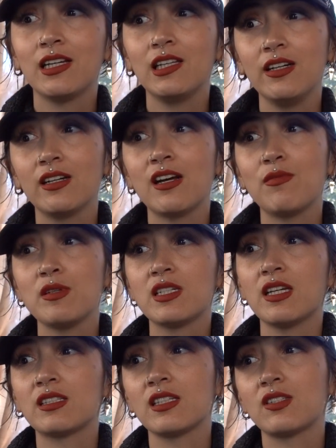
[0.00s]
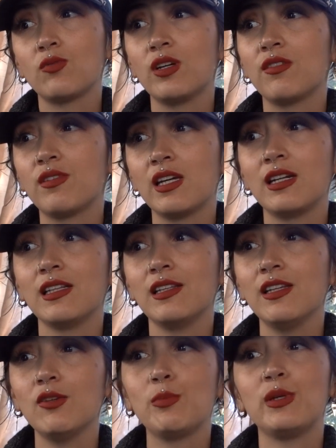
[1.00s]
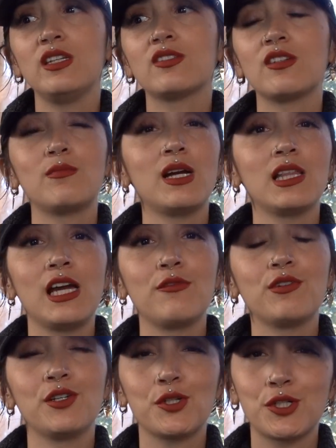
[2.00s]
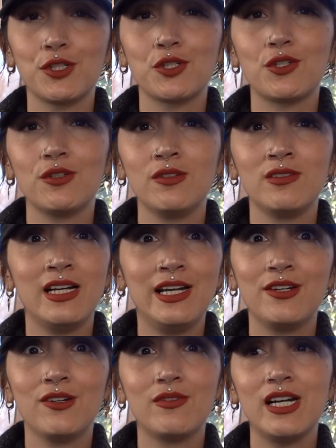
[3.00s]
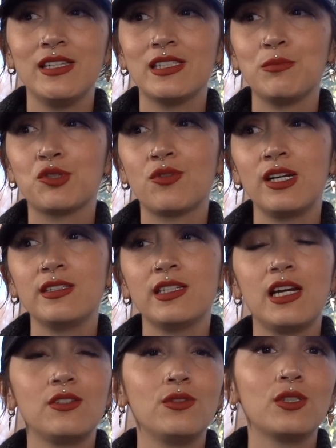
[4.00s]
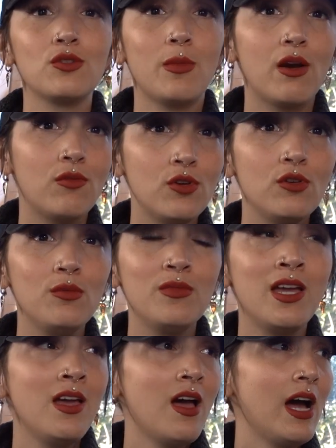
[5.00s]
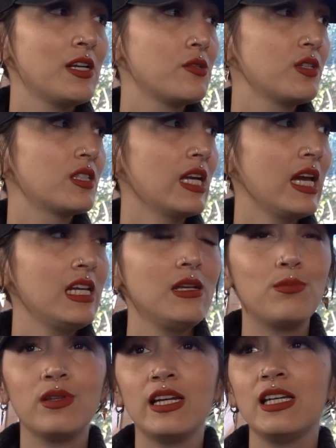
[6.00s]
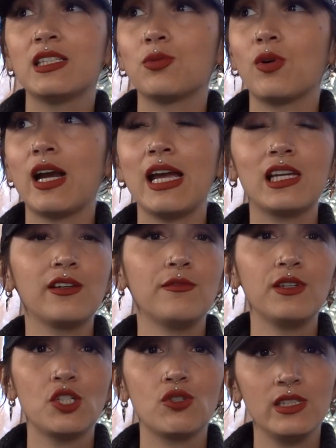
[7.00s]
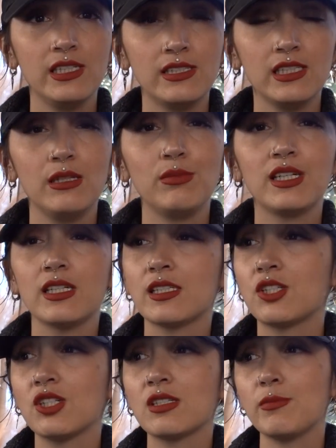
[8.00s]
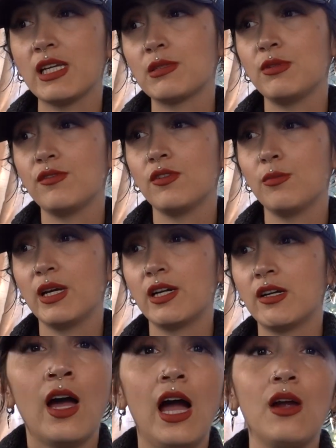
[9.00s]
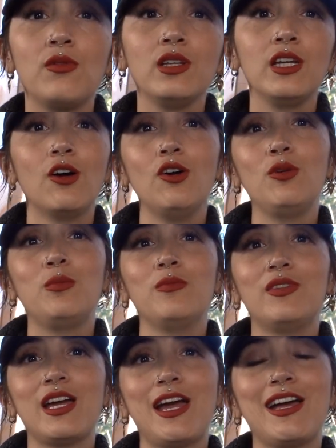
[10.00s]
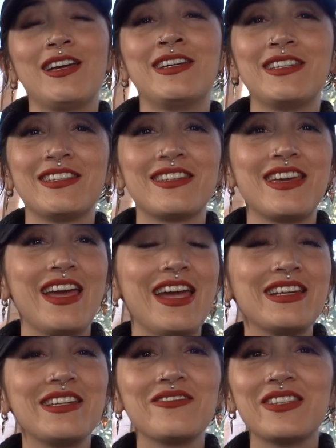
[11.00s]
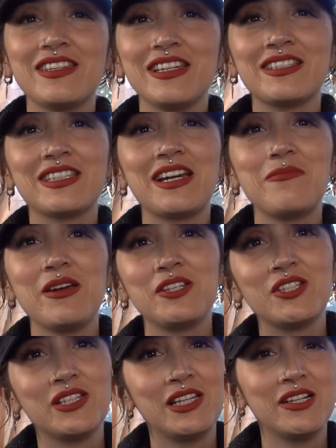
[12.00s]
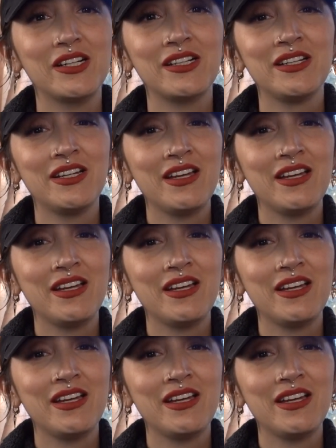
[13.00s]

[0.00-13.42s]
clearing off my desk is a way of getting a little piece of my life under control. I know, right? Seems crazy. I do it to my room. I do it to any place where I can visually see because it just makes me feel better. I really hope that any of the things that I mentioned here